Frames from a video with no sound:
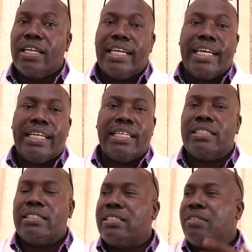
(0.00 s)
uh,
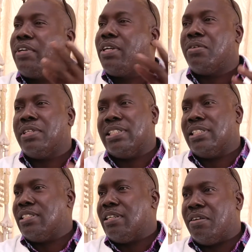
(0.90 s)
different
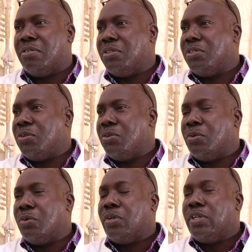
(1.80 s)
conditions around
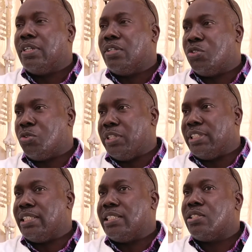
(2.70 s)
your joint.
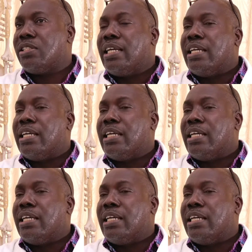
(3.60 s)
Yeah. It is